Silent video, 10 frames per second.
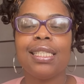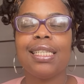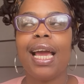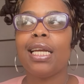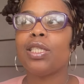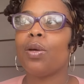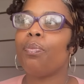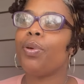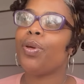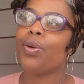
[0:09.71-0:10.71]
Today is a
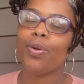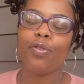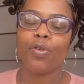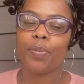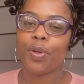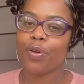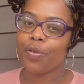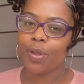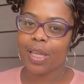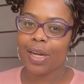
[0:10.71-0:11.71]
beautiful,
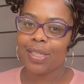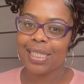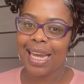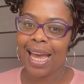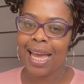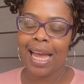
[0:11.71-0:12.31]
beautiful Thursday,